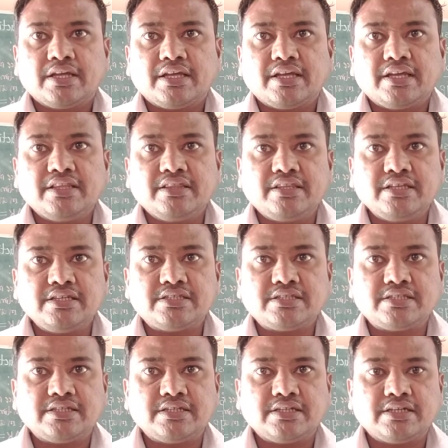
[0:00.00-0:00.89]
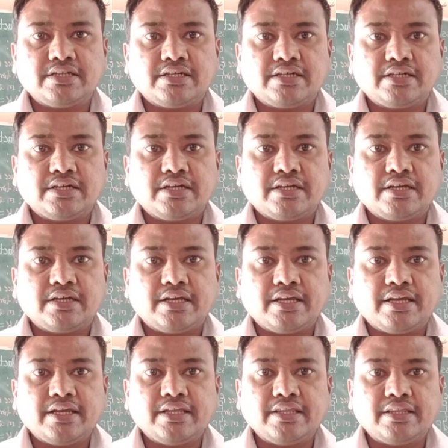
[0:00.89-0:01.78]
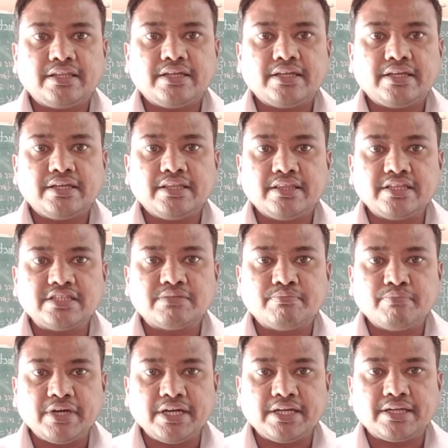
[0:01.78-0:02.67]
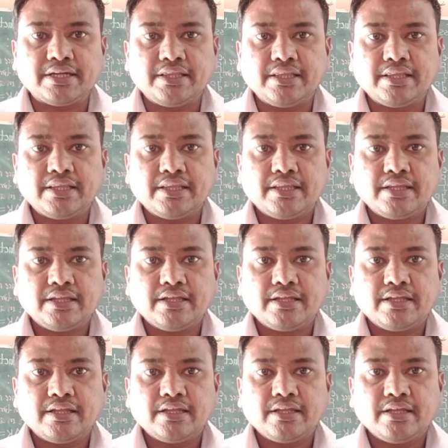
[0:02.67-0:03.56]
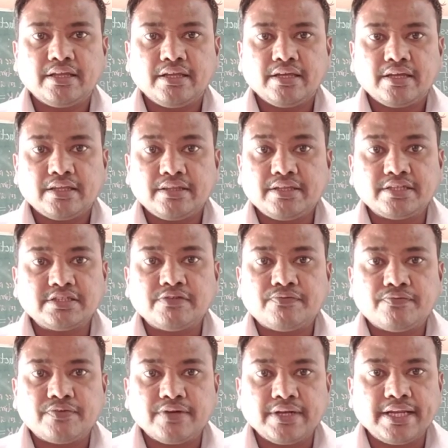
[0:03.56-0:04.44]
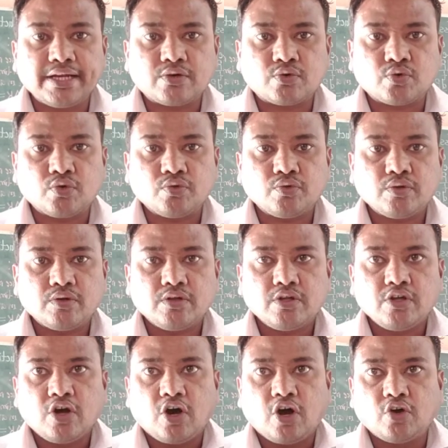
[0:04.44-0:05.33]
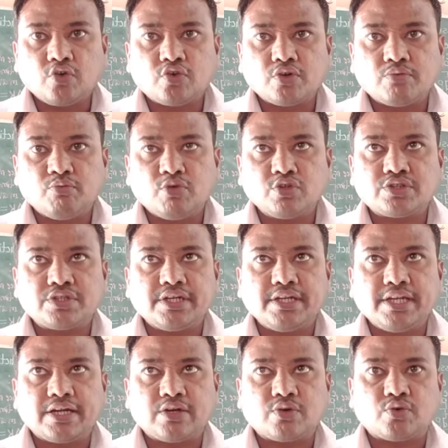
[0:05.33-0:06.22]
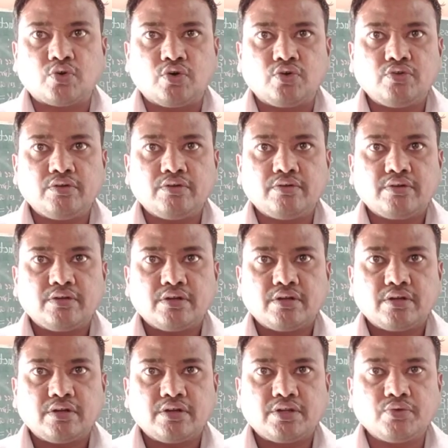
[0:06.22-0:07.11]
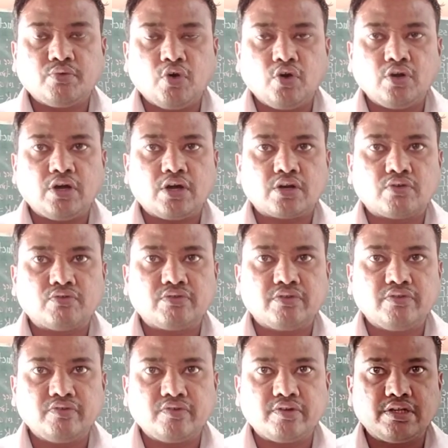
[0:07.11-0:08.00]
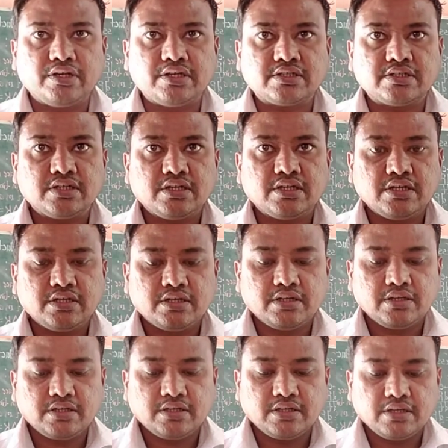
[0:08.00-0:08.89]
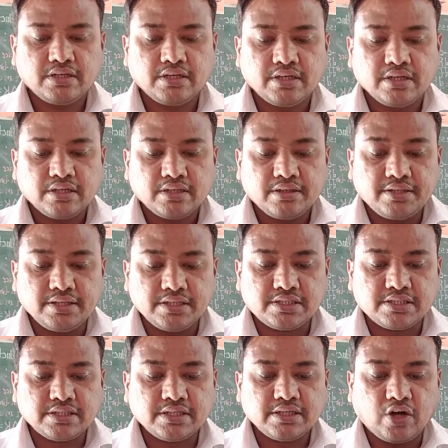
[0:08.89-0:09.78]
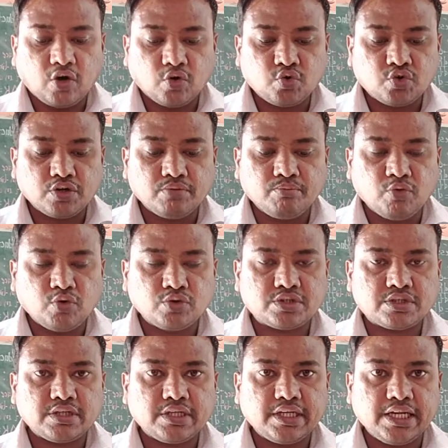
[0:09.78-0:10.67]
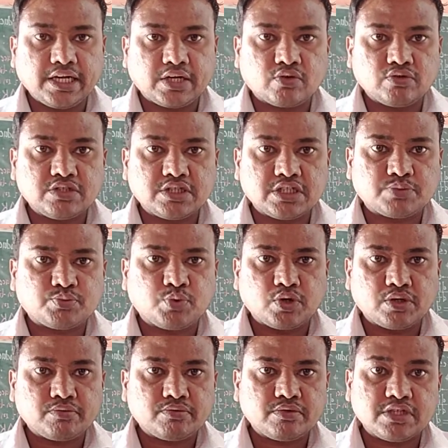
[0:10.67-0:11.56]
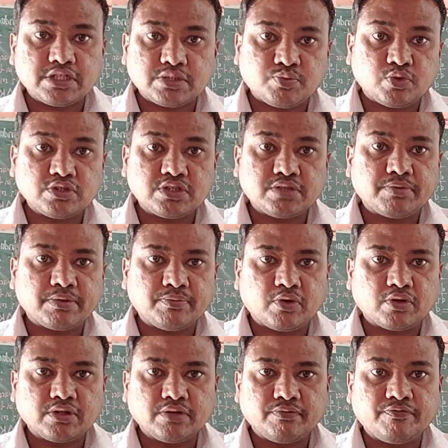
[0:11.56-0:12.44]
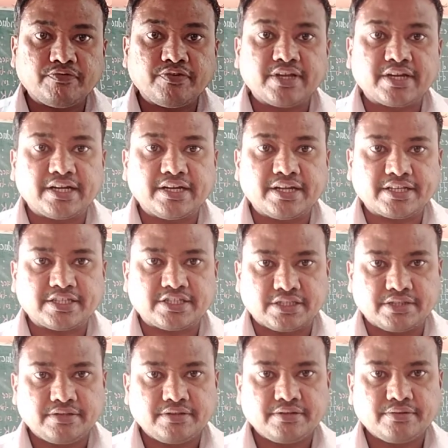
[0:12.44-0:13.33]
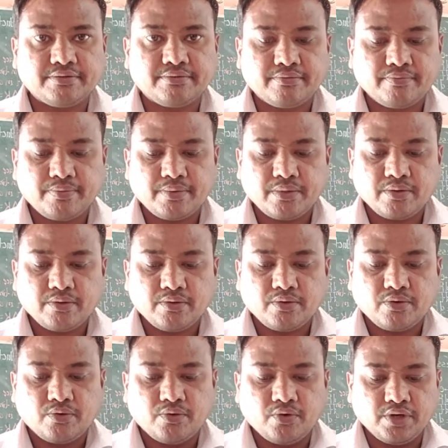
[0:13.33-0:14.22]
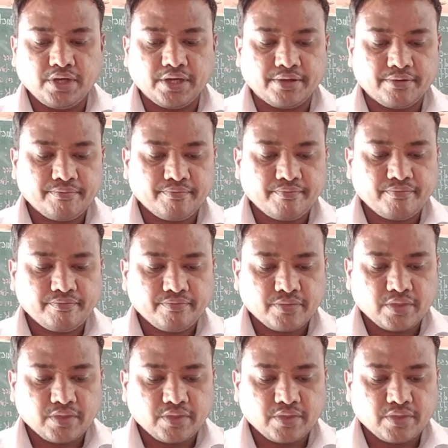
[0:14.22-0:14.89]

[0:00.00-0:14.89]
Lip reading: In this in this metal, there is a free electron. Outermost electron revolve around the nucleus. This outermost electron is responsible for the free conduction. Okay,